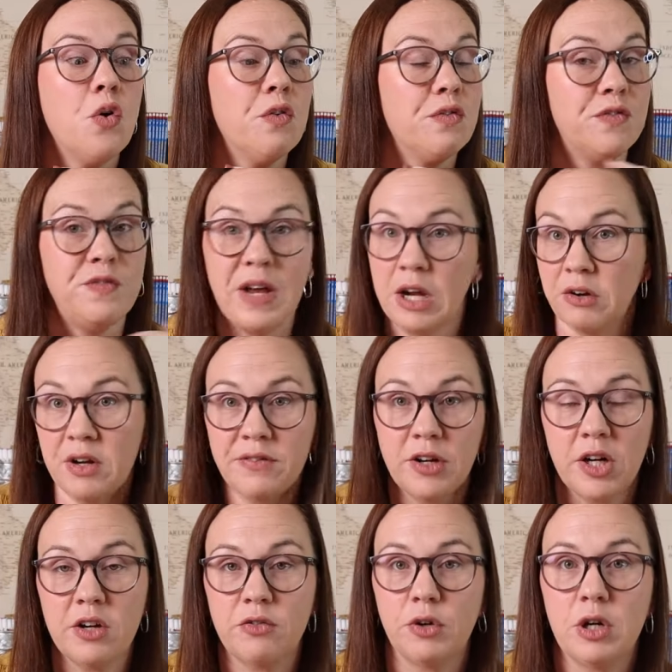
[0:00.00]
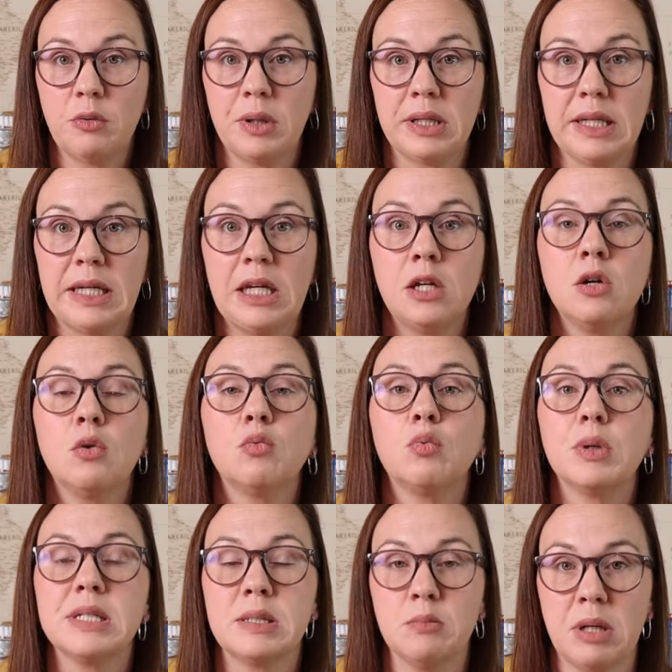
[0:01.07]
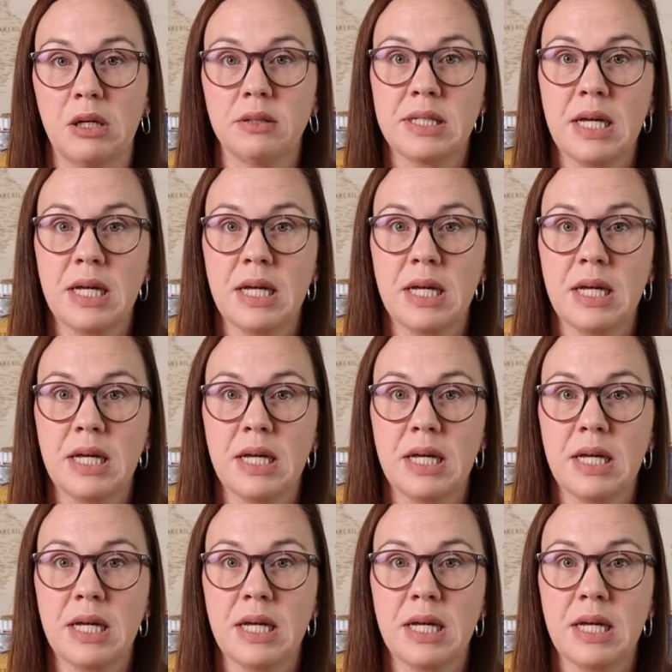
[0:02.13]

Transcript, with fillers: very, very frequently was Mail